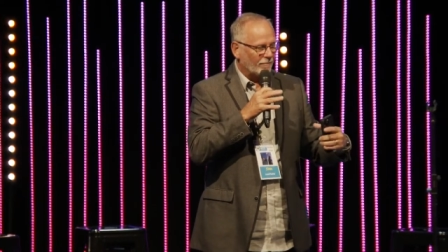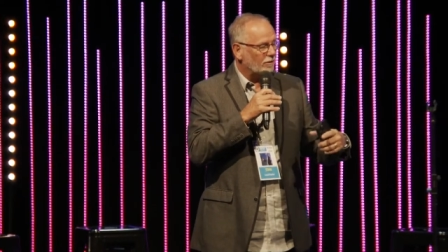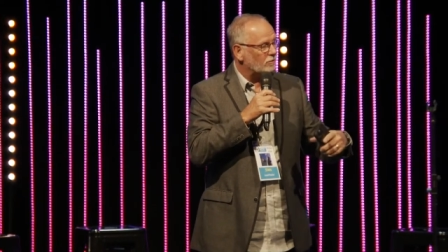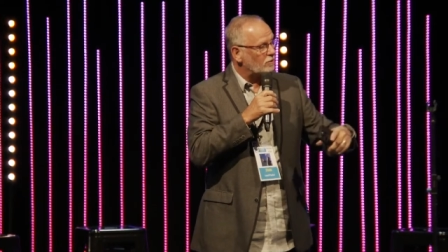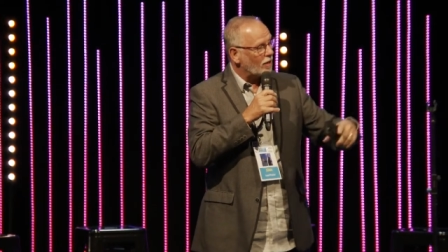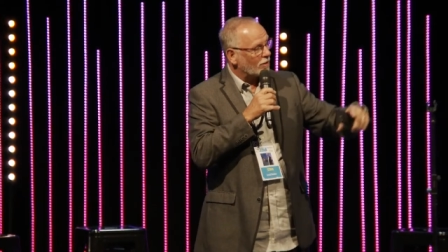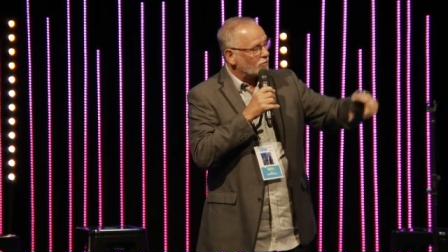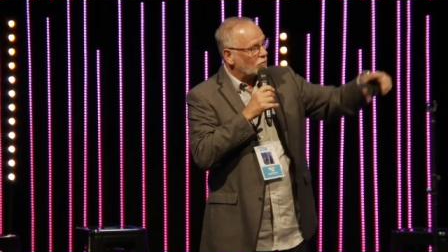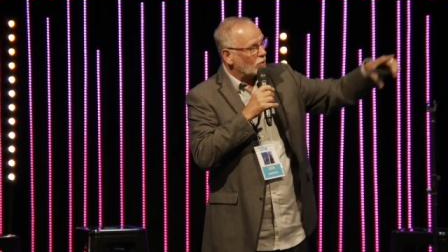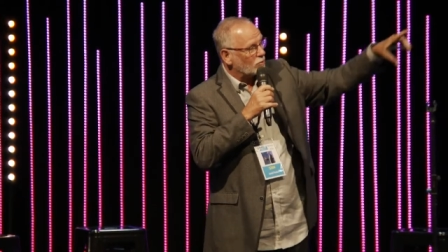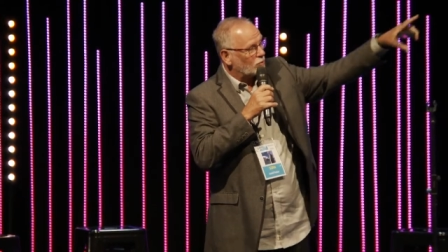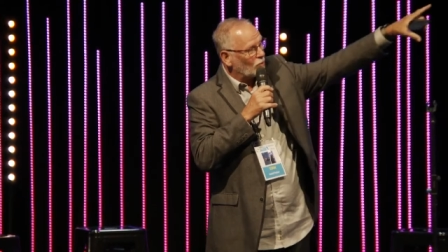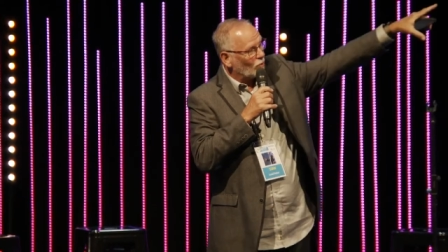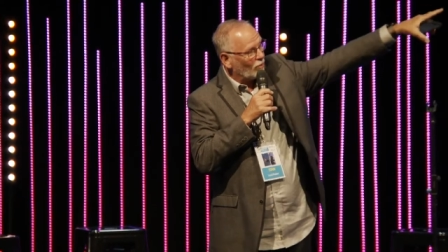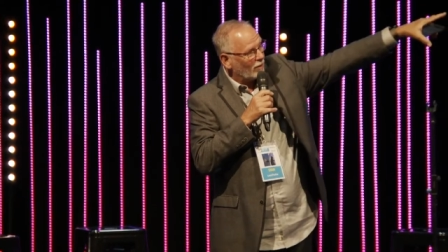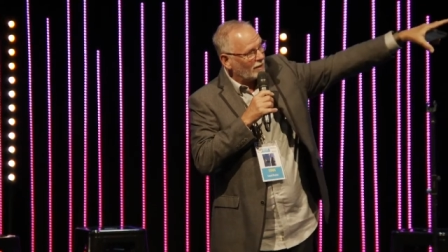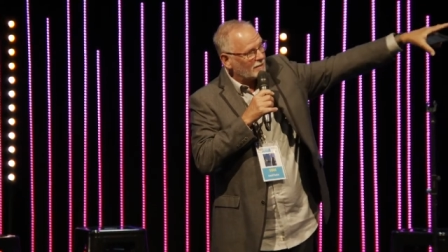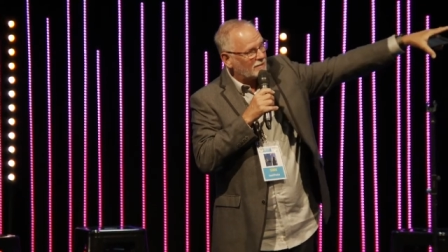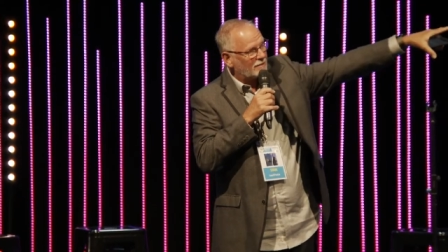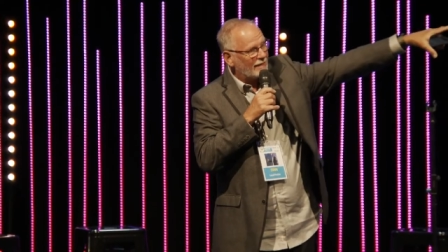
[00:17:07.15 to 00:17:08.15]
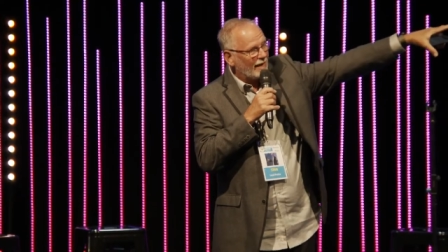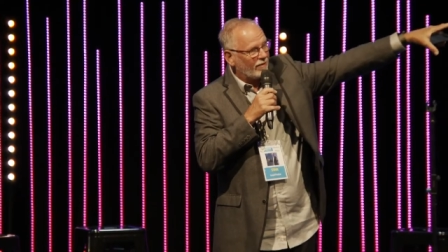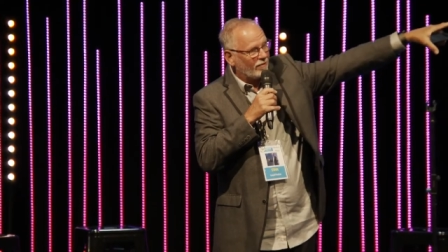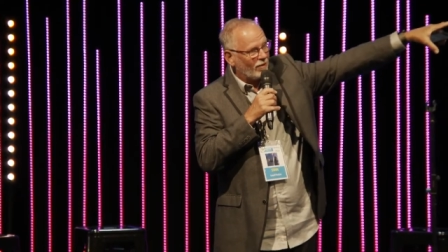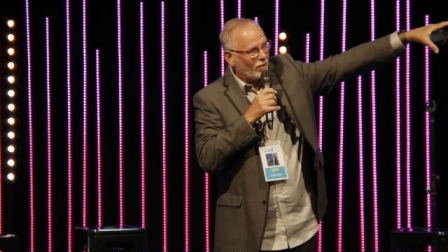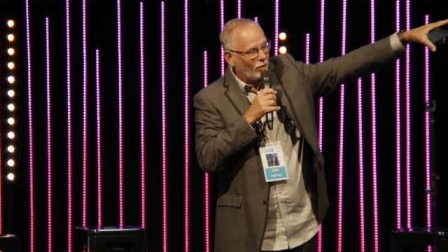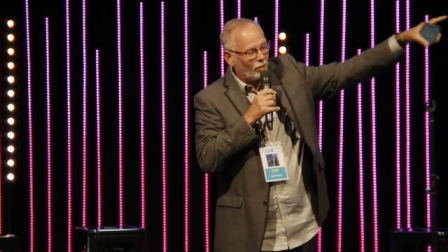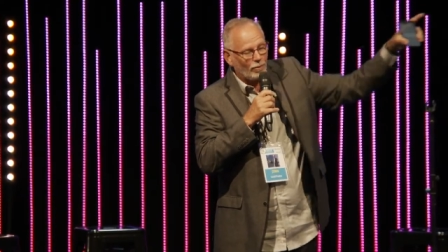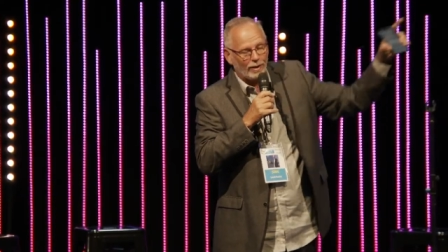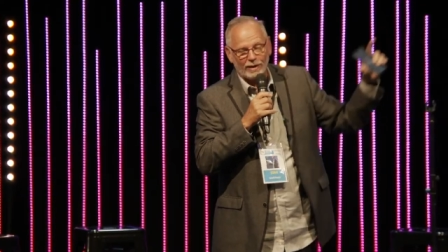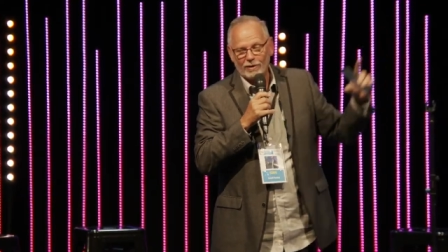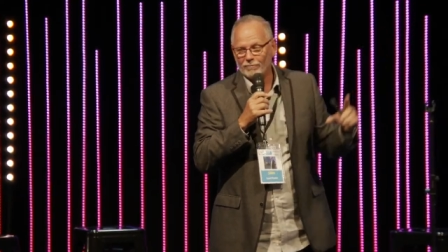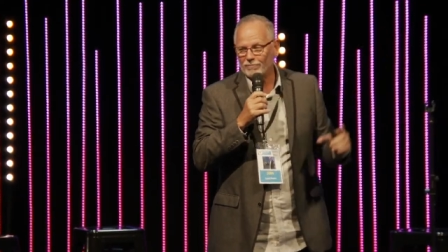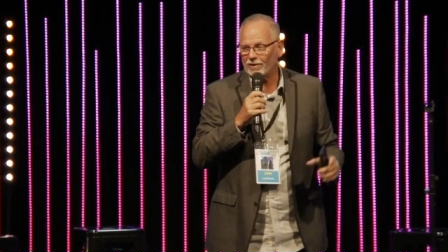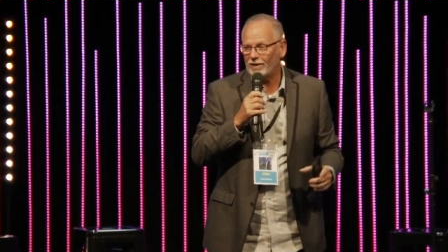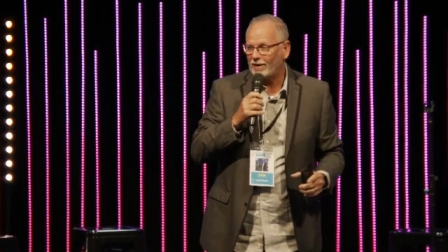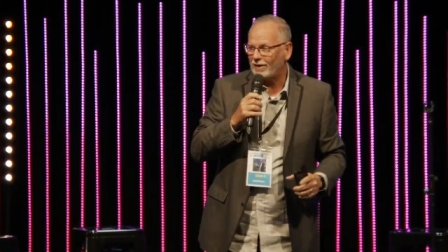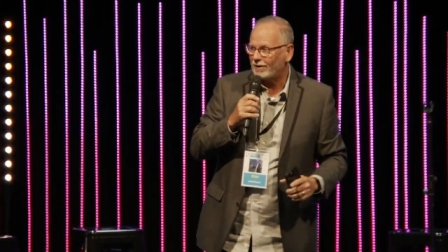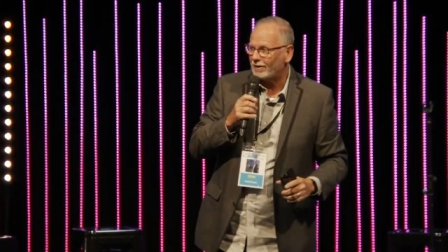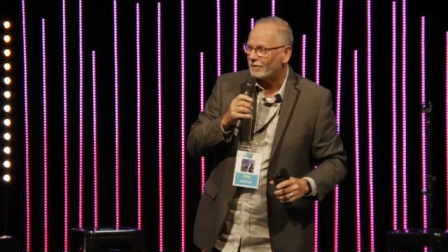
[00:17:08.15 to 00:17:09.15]
there's also toilets down the hallway over
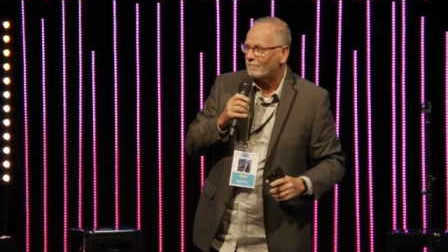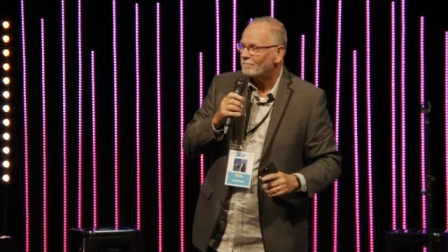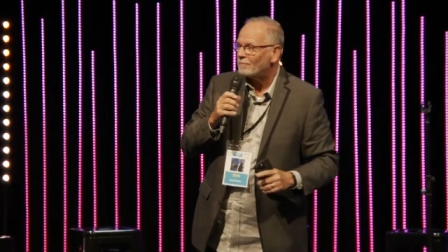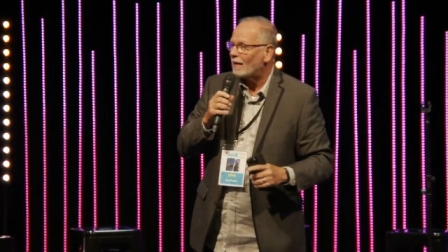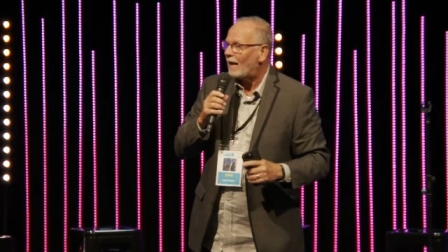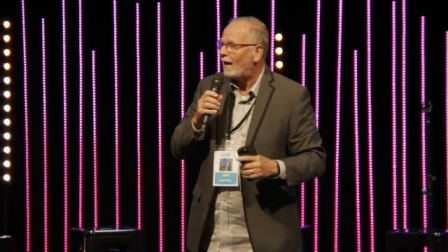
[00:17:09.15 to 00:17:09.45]
here.